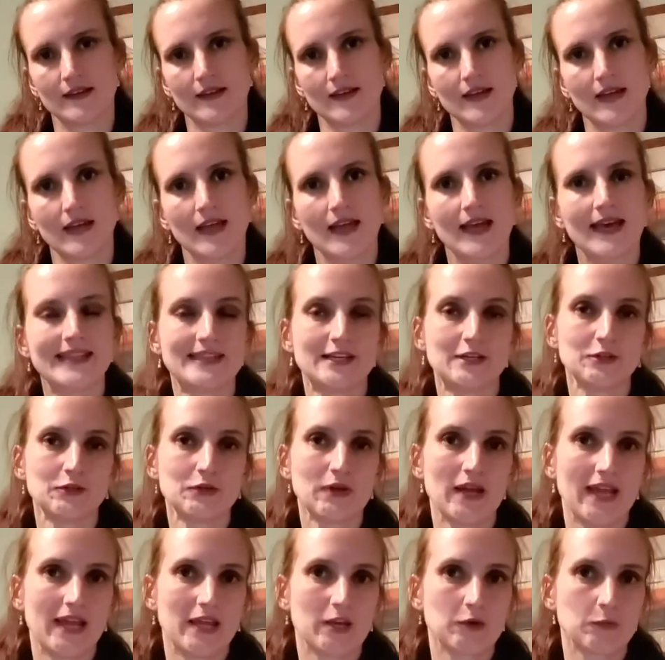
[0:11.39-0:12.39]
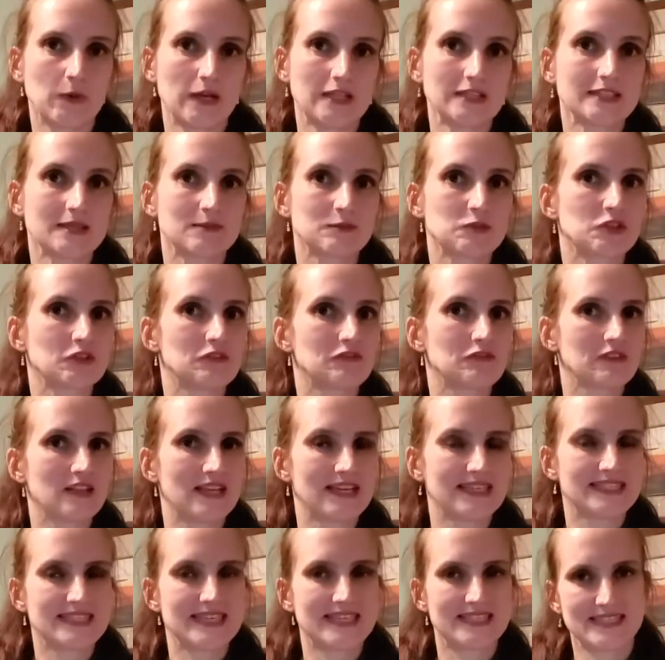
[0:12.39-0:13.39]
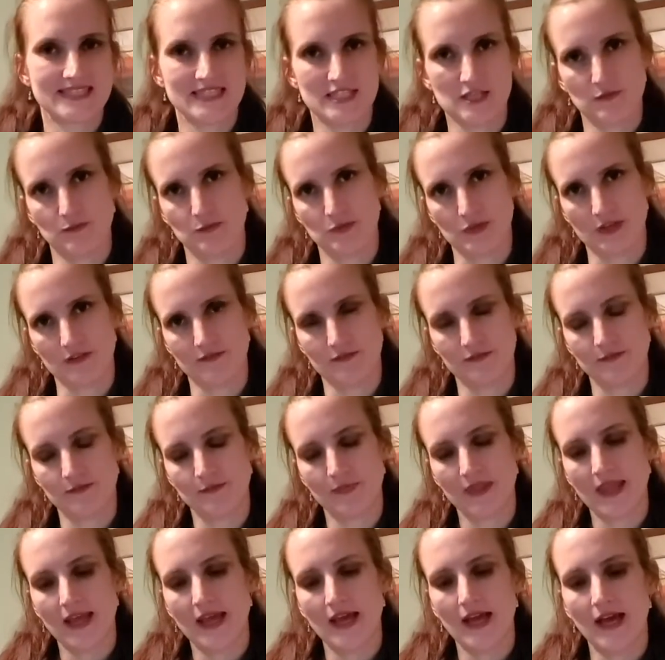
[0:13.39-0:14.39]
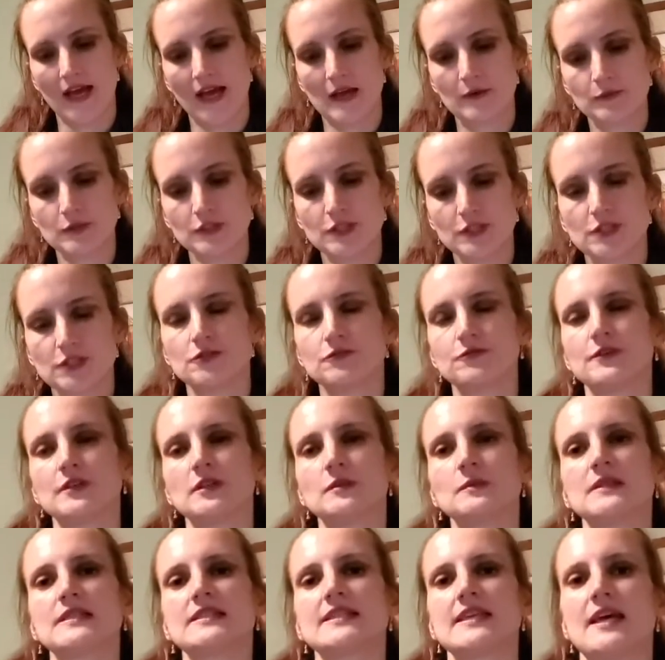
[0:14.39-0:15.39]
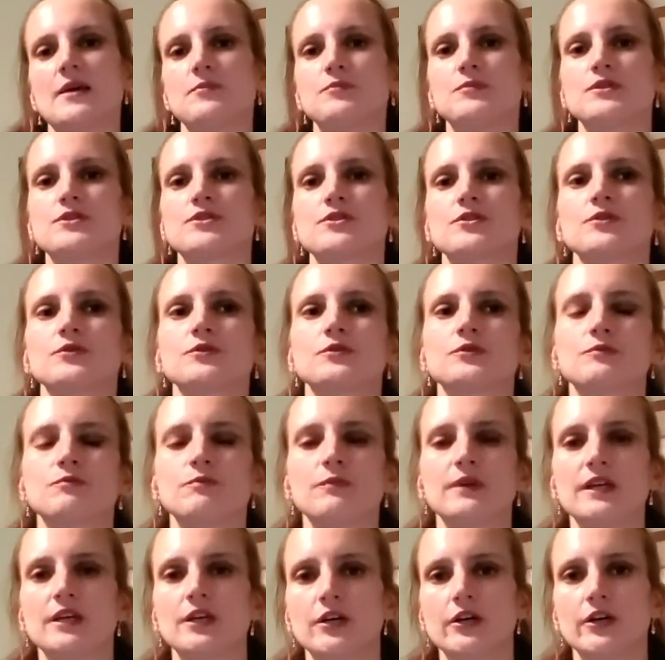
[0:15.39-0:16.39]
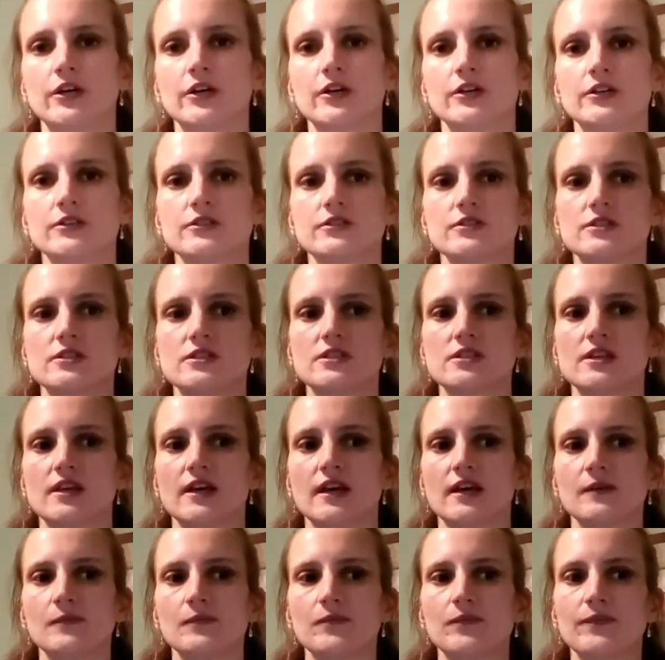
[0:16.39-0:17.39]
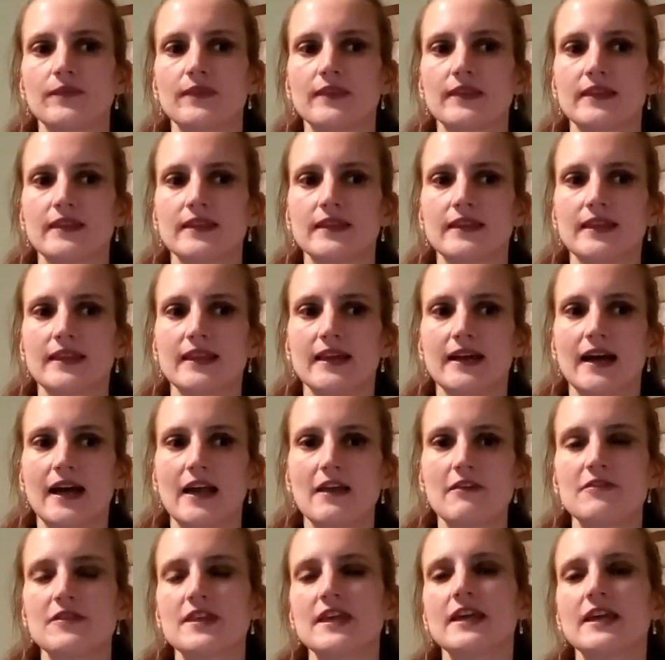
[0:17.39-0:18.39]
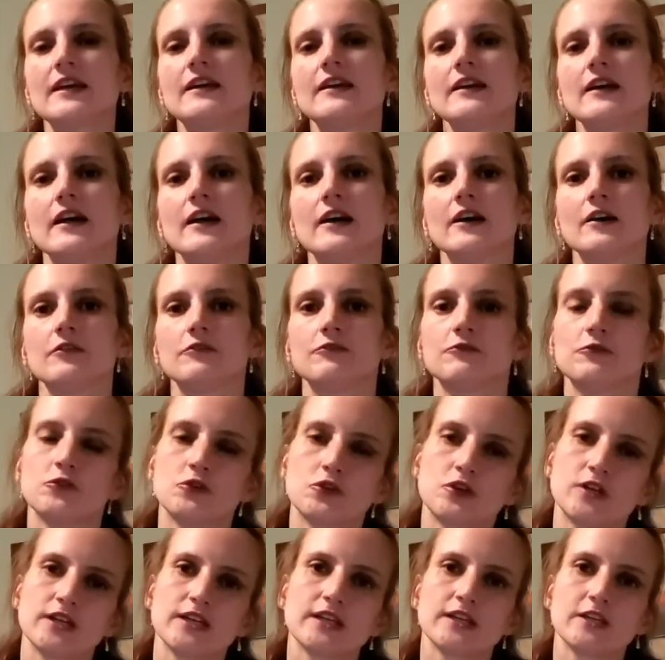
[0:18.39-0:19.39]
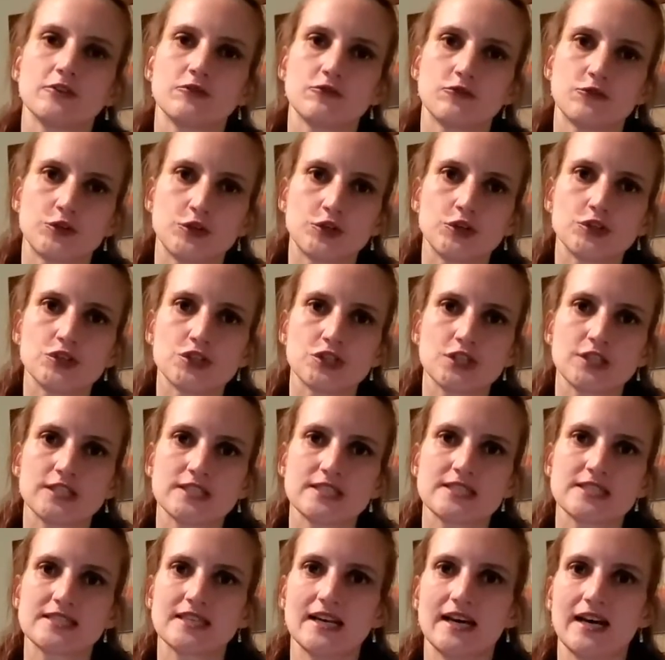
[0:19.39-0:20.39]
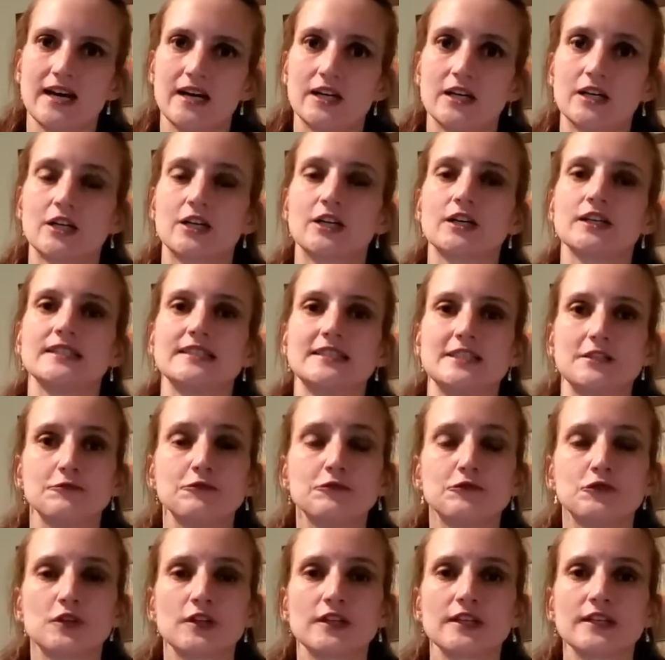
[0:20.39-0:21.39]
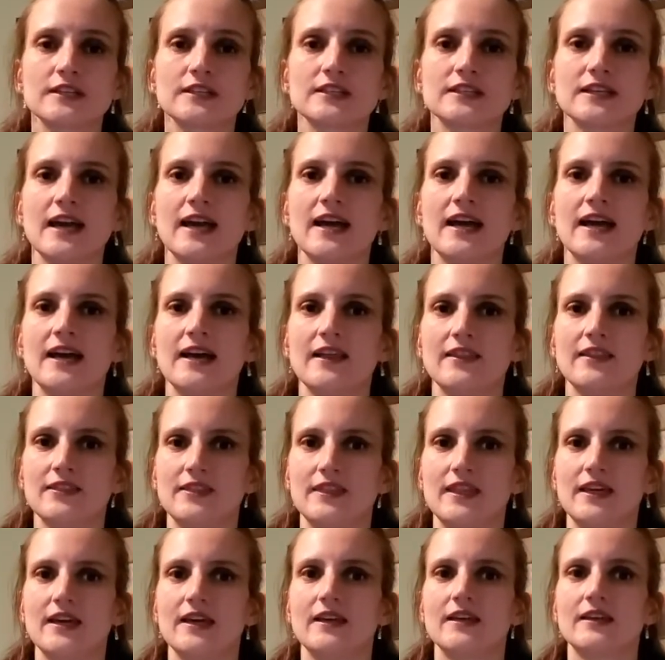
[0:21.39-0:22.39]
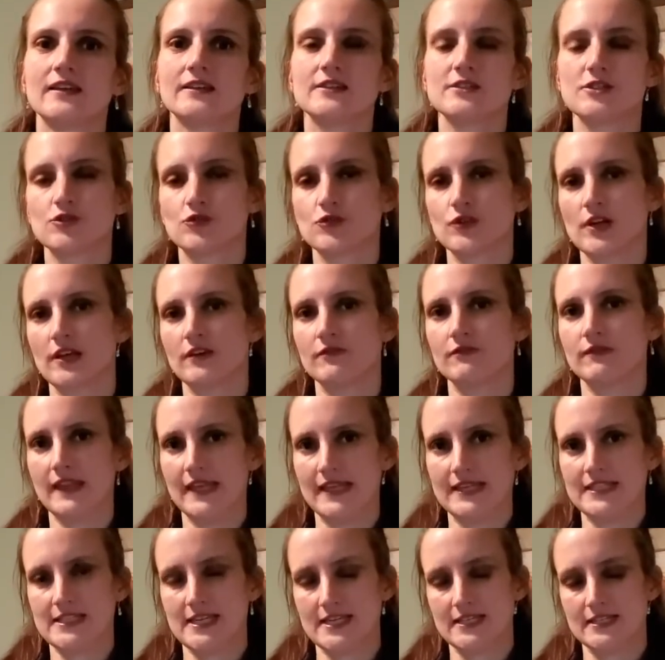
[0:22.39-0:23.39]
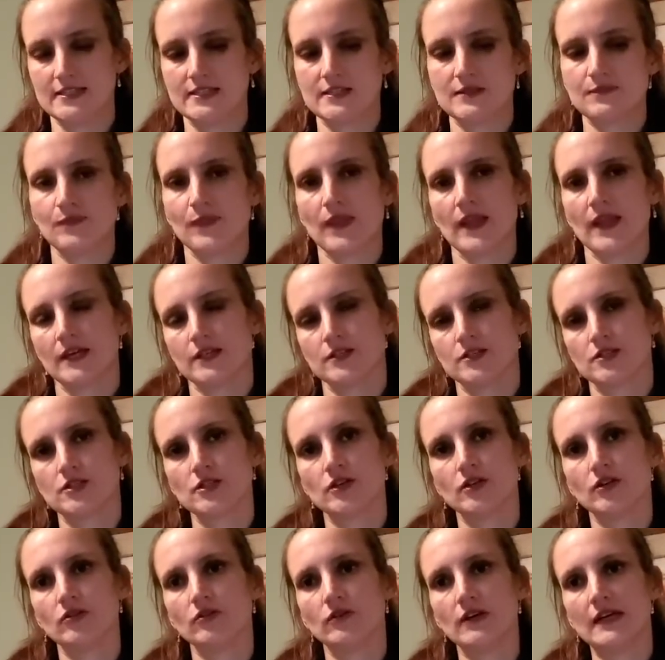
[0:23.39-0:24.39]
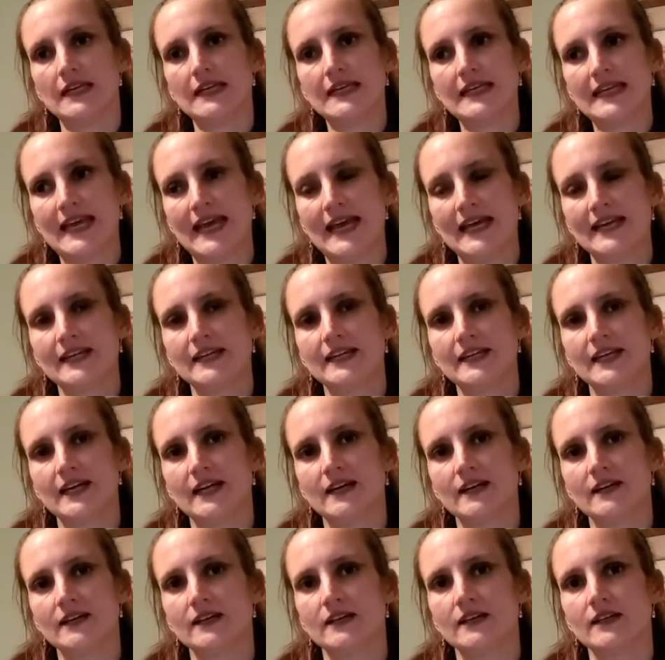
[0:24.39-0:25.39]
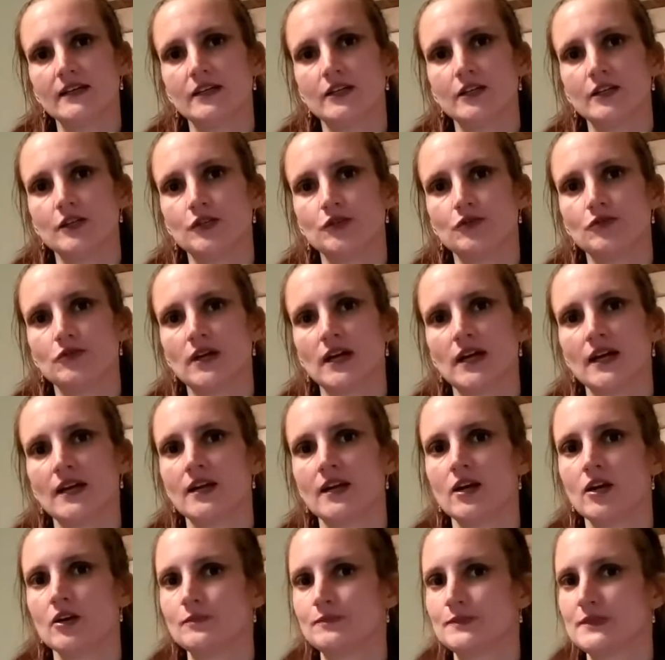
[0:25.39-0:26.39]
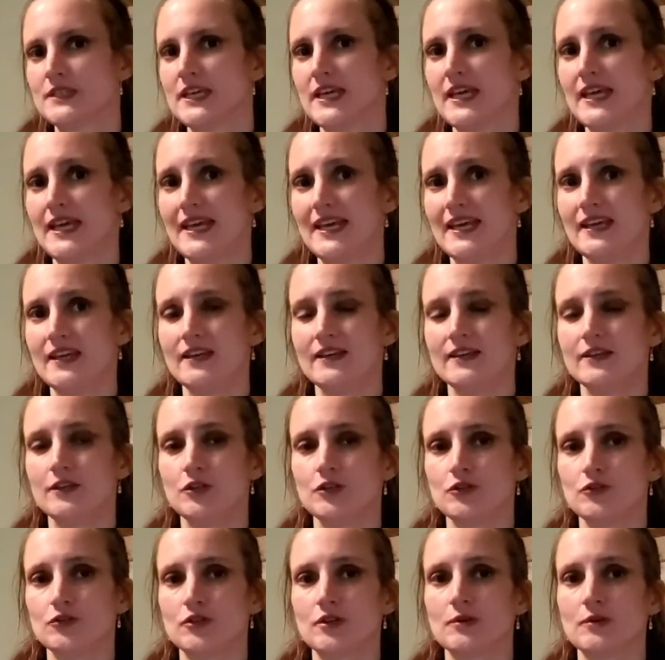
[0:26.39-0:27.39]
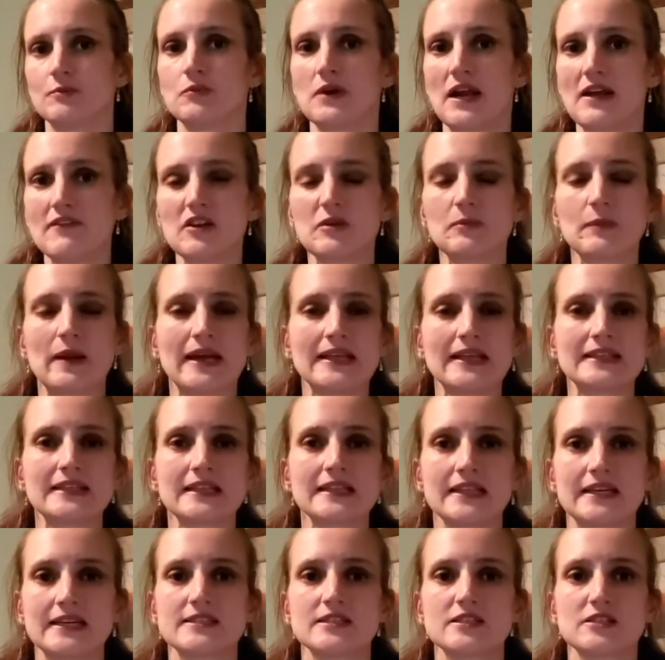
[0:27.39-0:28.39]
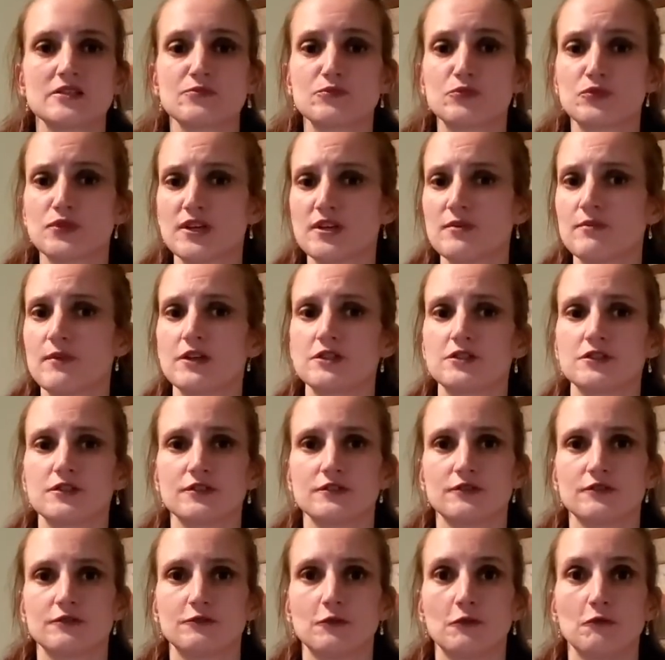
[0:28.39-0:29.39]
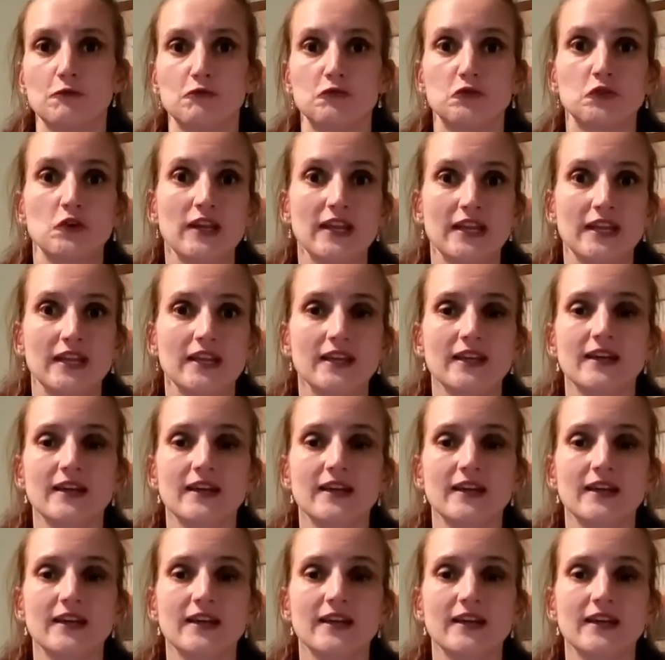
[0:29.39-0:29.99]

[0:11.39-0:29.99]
Hello and welcome to the flight test debrief. I wanted to film this episode because I think foreign conversions are different than straight flight tests. So in Canada, you can obtain your private pilot license pretty much for free